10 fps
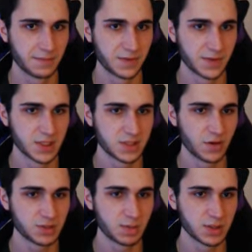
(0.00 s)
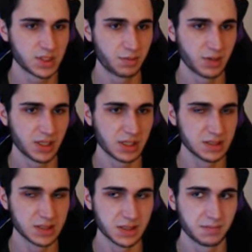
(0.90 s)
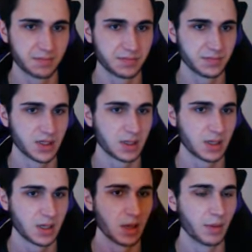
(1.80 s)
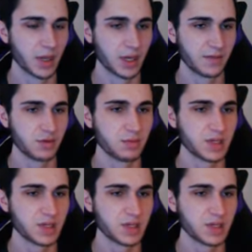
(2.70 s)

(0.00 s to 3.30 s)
This first one's pretty easy. But if you miss